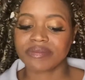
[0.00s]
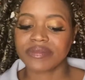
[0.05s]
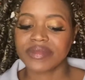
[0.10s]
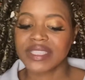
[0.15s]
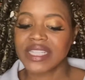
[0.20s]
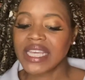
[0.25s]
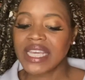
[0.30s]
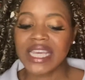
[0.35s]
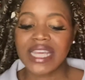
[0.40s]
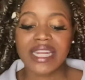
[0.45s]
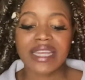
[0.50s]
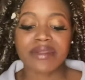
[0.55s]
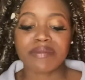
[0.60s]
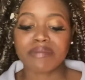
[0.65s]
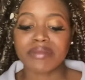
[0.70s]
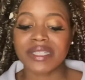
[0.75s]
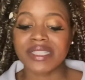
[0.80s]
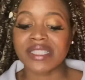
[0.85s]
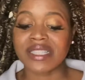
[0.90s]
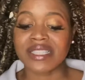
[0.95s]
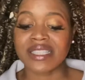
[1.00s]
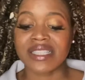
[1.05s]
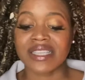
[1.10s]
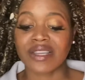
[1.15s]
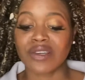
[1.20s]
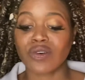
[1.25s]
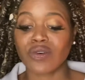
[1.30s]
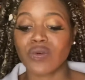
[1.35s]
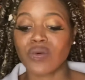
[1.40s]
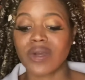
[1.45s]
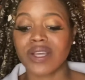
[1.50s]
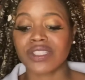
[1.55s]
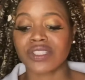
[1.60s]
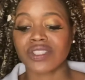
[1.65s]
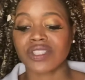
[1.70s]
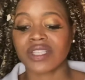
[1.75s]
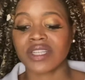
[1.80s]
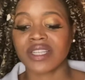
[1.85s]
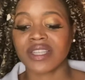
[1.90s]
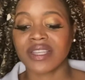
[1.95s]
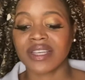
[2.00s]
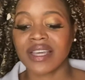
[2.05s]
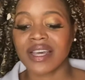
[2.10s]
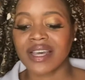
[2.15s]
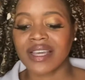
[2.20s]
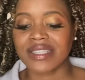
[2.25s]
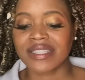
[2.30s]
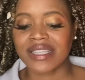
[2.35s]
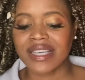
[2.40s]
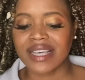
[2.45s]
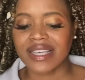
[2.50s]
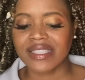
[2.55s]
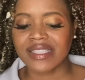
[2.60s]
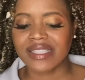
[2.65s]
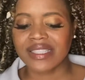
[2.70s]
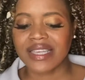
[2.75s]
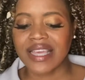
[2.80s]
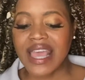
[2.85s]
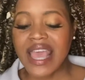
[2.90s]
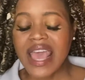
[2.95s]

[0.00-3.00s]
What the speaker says: He didn't miss a single question in the contest,